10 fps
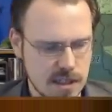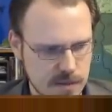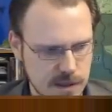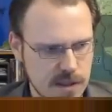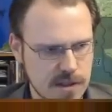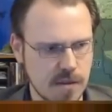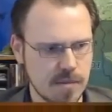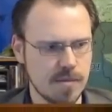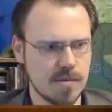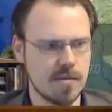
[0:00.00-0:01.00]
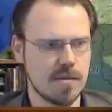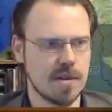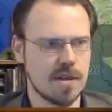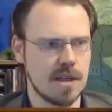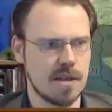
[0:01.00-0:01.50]
something else out.
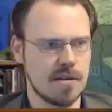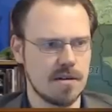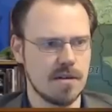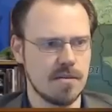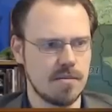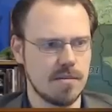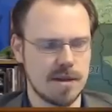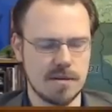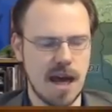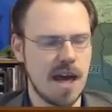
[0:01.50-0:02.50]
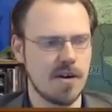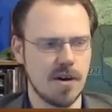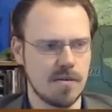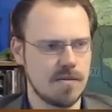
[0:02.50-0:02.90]
And, you know, but I don't know.